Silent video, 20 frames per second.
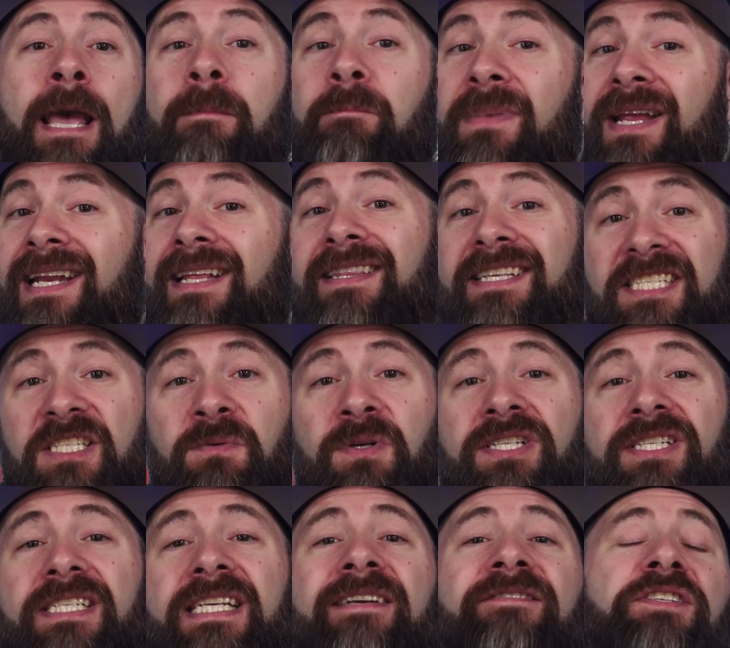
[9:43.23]
meaning this
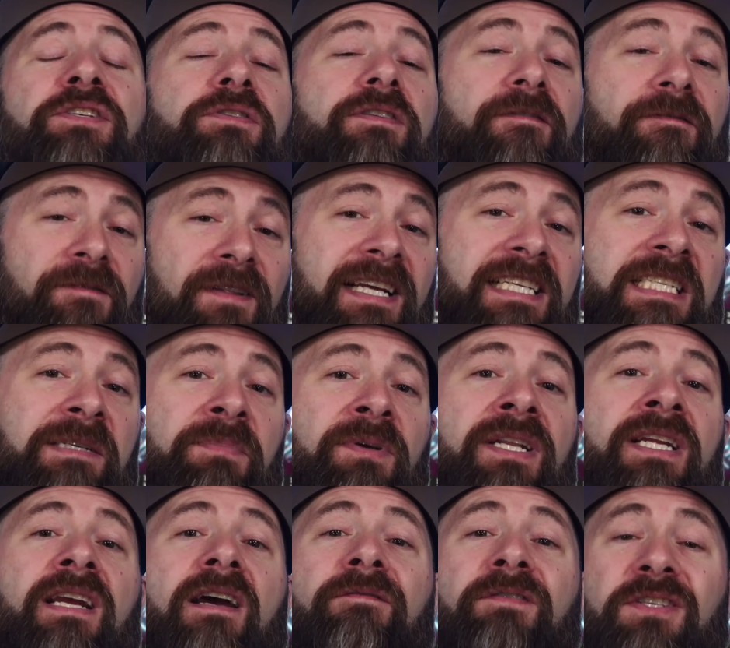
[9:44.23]
switch gives you the
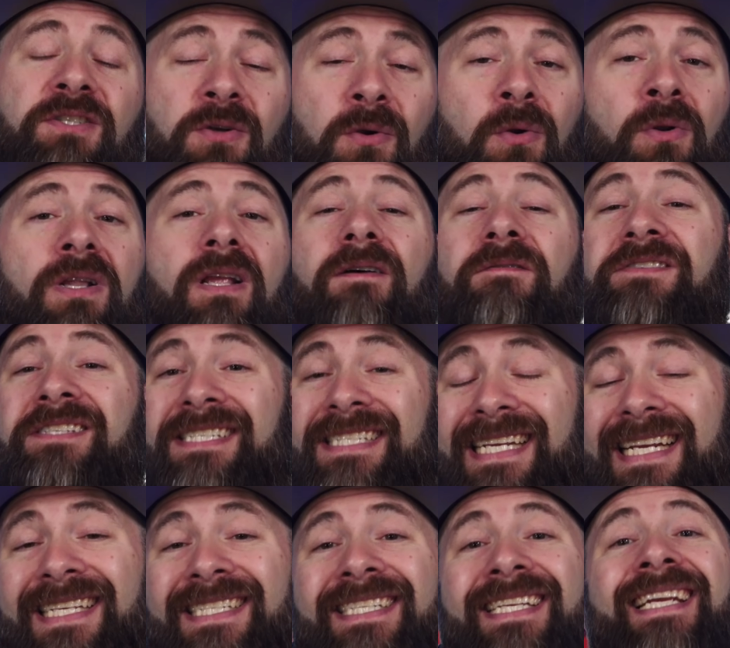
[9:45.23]
flexibility of a total of
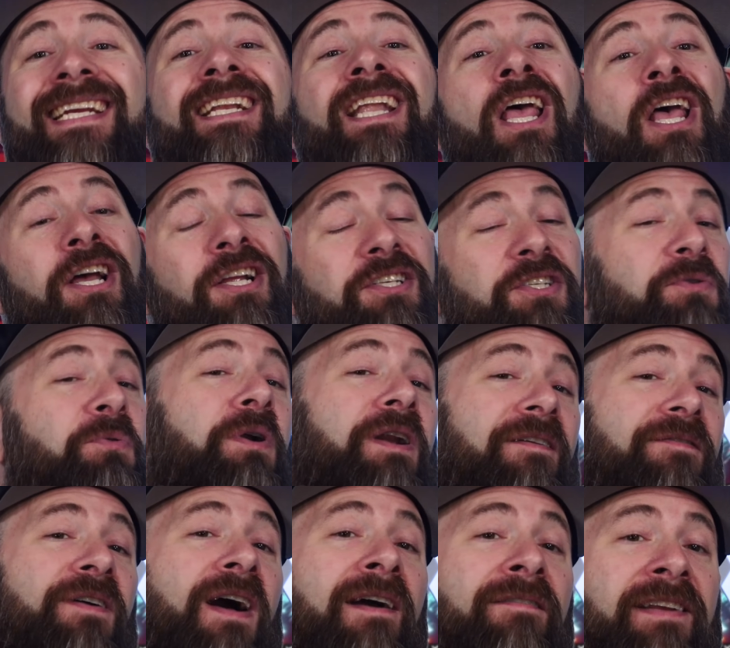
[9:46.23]
16
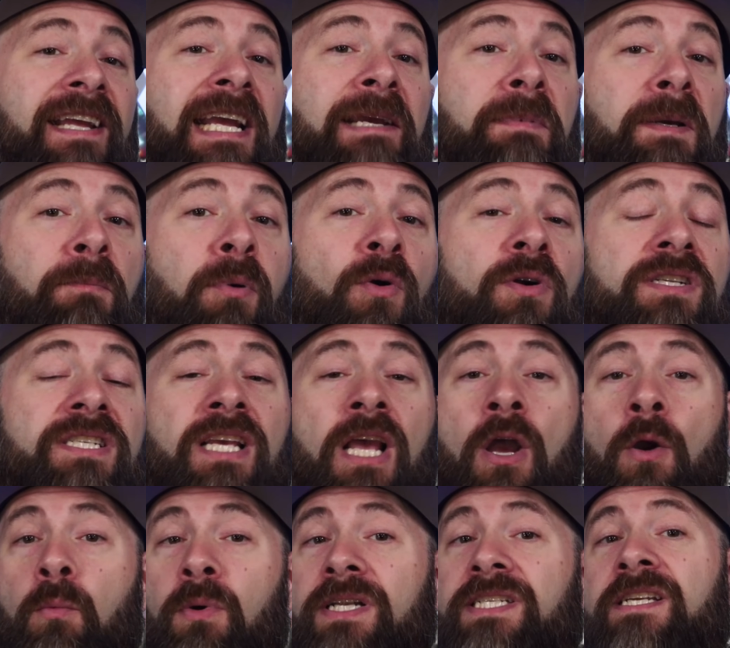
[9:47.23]
25 gigabit ports,
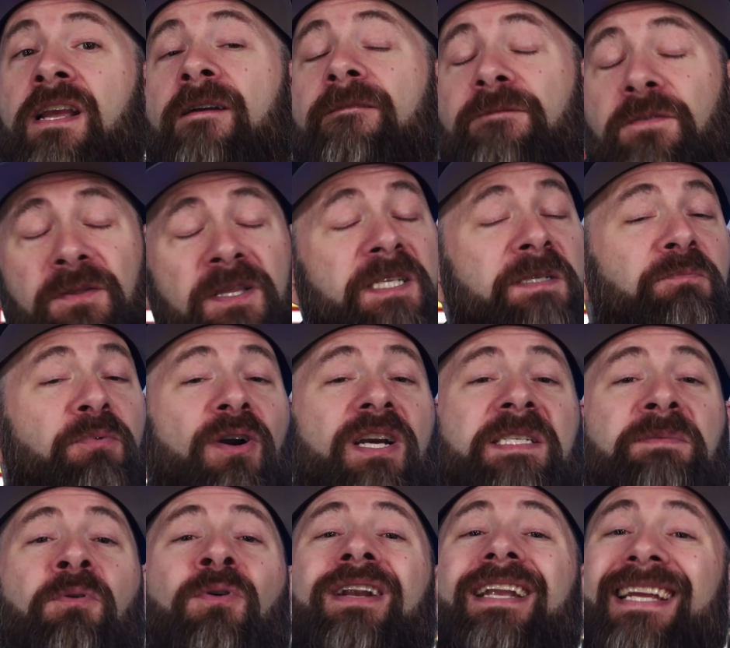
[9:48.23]
which for this
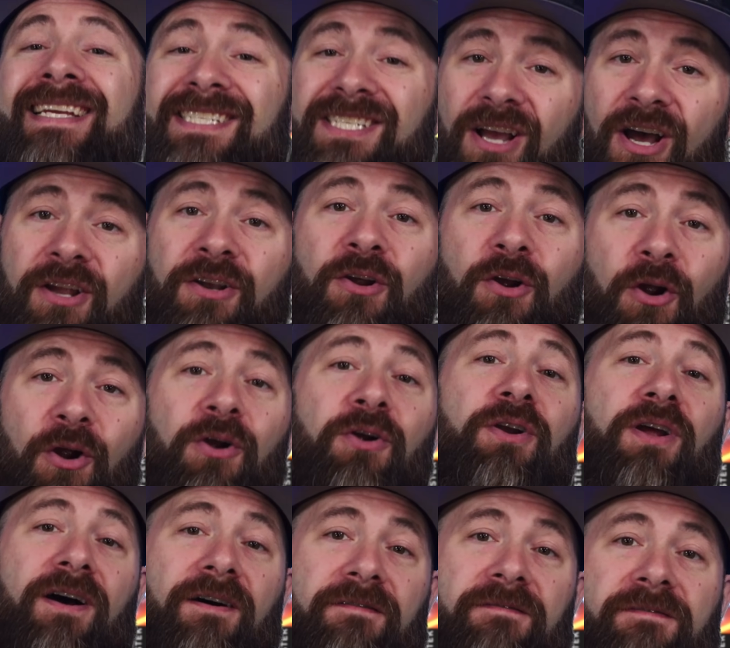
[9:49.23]
price point is
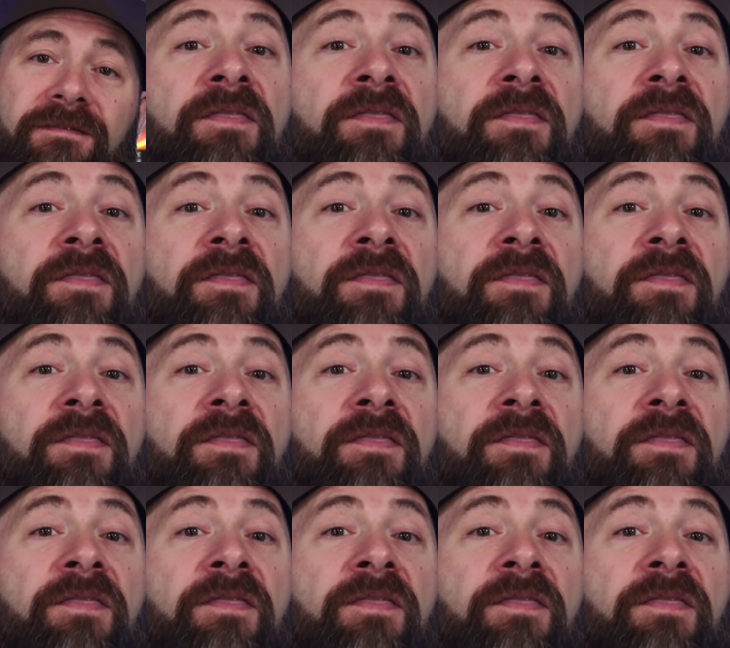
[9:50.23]
unheard of.